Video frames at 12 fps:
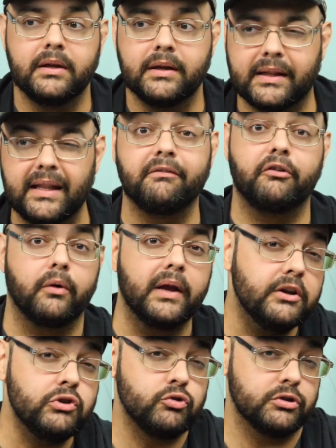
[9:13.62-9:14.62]
clever,
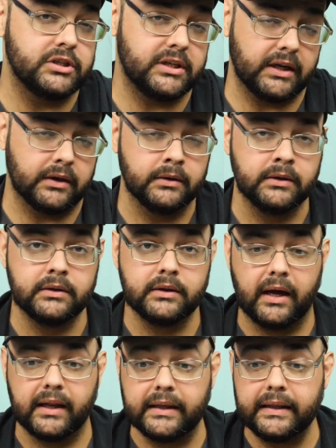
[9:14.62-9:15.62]
interesting,
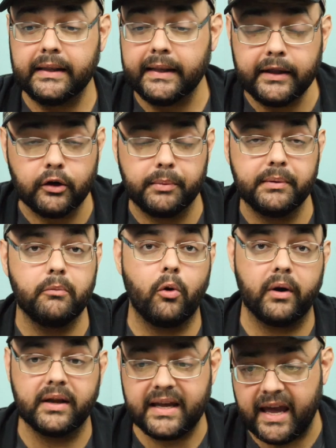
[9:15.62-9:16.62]
a little bit
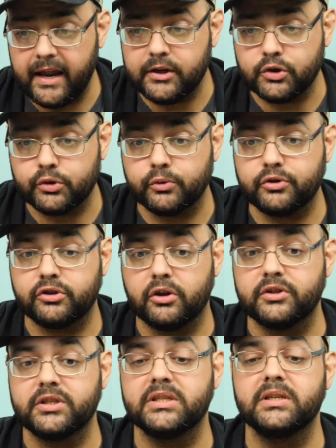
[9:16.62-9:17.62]
more engaging, you sort of
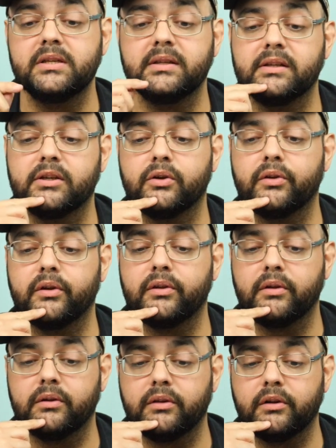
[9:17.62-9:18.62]
start to see, you
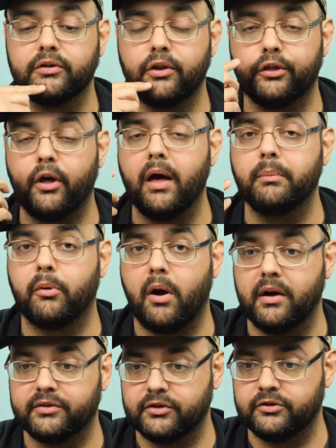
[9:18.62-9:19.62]
know, the thought
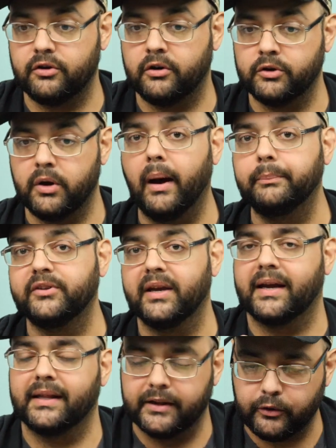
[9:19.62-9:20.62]
process start to
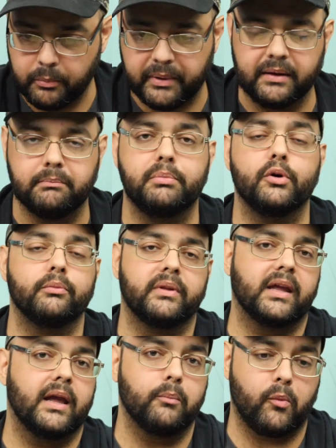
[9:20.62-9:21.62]
uptick a little bit, boom,
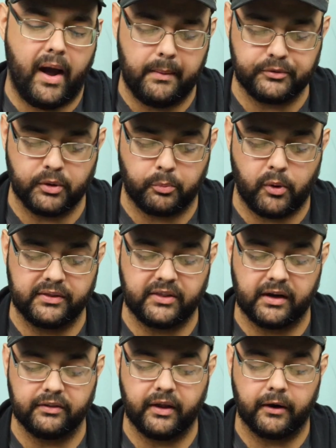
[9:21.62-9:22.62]
the game wraps up right
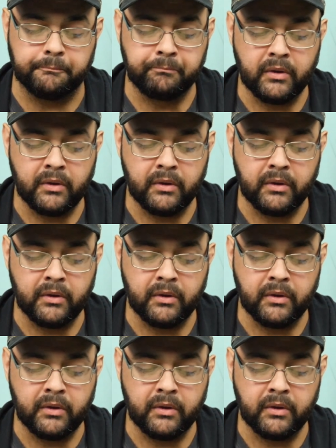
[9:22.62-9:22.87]
then and there.